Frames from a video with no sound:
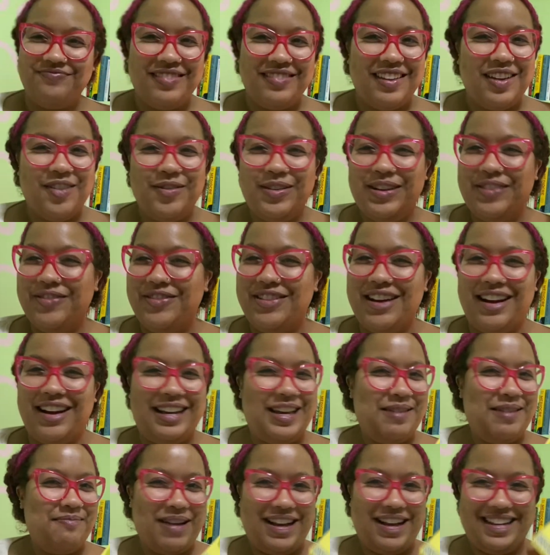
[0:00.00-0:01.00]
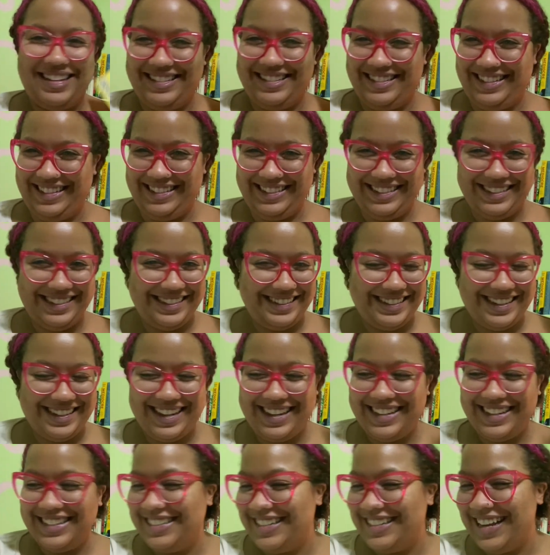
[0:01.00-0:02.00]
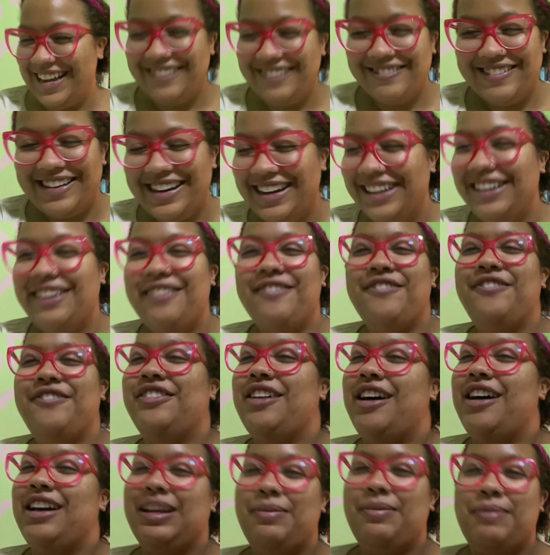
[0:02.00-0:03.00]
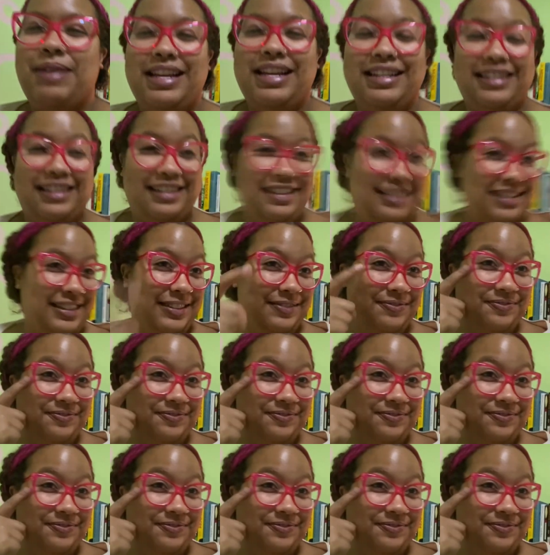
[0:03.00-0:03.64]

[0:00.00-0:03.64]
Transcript: We've done it, besties. Day one, Vlogmas.